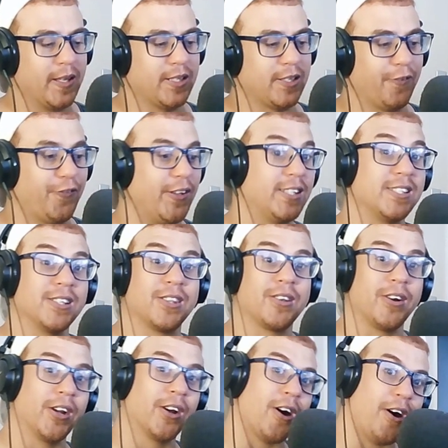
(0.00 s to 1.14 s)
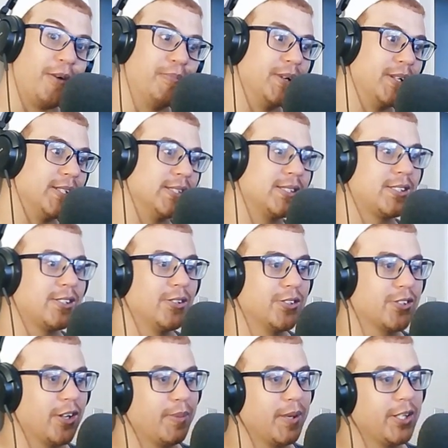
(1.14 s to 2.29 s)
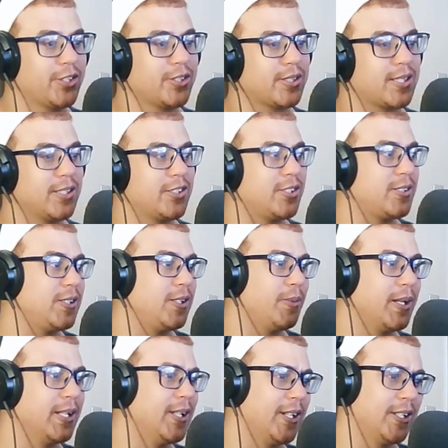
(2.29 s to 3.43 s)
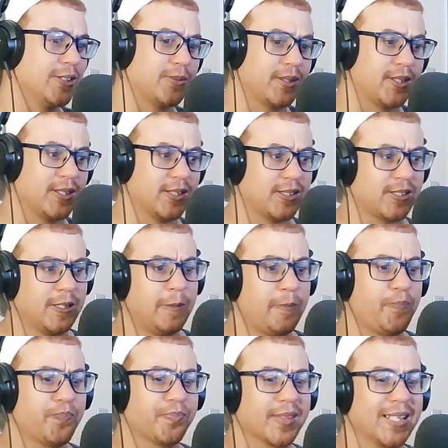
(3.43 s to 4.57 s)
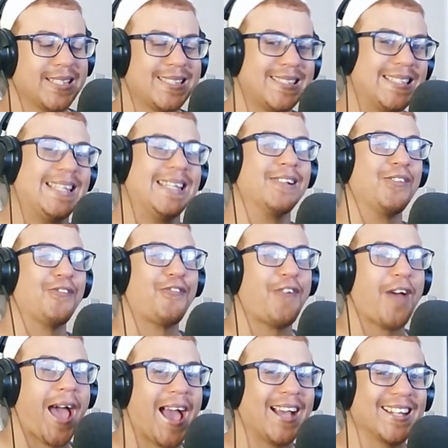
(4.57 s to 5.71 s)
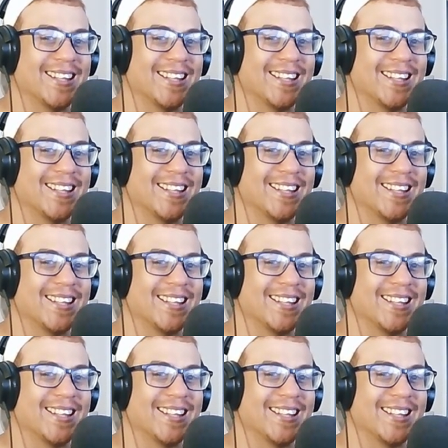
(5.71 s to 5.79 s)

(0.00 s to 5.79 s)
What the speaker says: defeated 3 goblins. So it's going to be interesting to see what he does with this steel-fanged